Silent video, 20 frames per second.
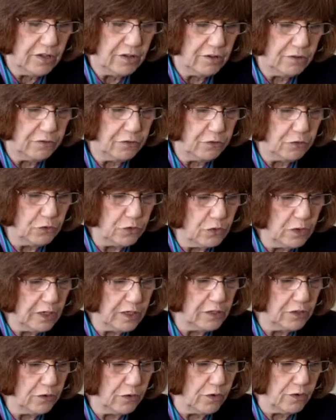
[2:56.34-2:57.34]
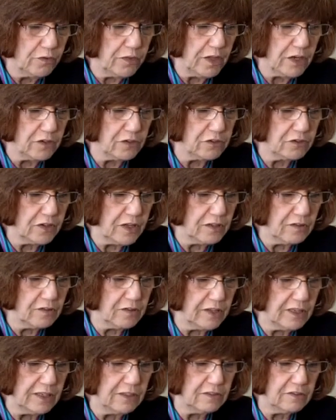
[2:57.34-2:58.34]
the futility of their
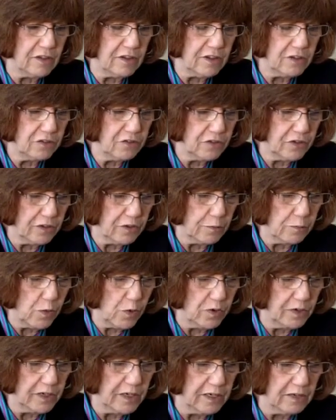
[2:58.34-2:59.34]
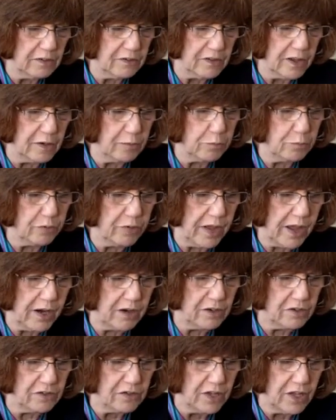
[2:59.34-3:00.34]
senseless ceremonials and
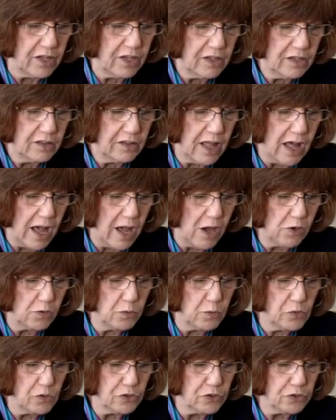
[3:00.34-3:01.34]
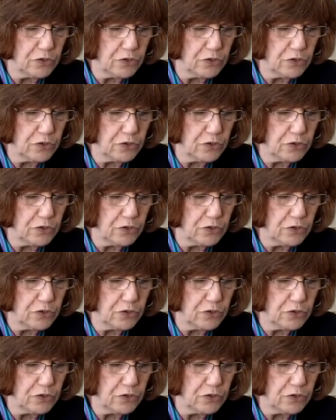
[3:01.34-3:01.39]
prayers, the outward